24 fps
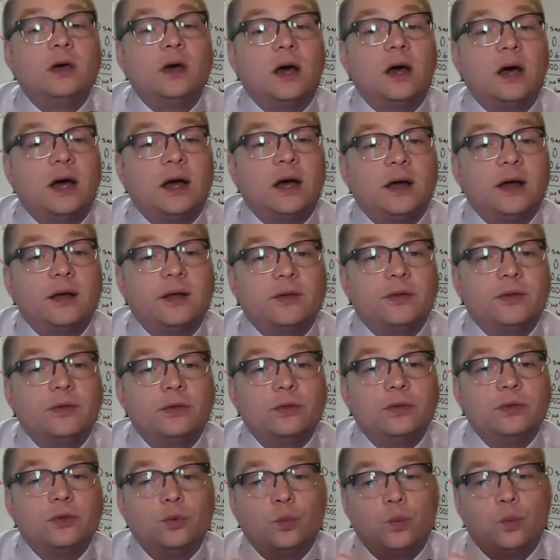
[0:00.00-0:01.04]
The
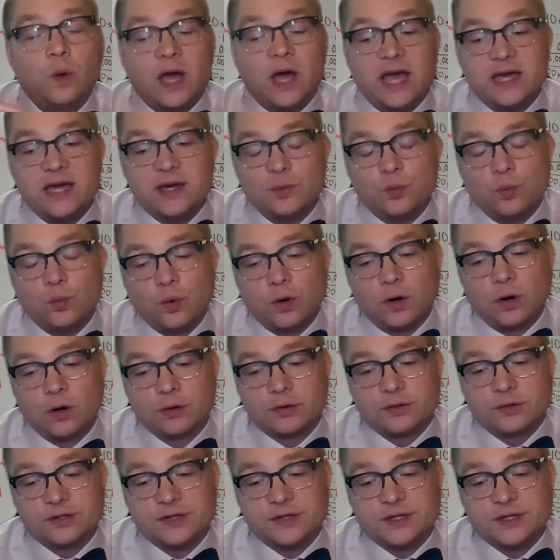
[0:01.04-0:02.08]
way it
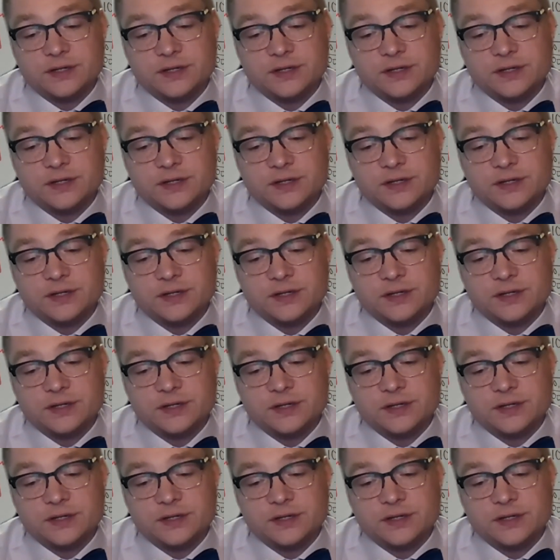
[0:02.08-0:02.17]
works,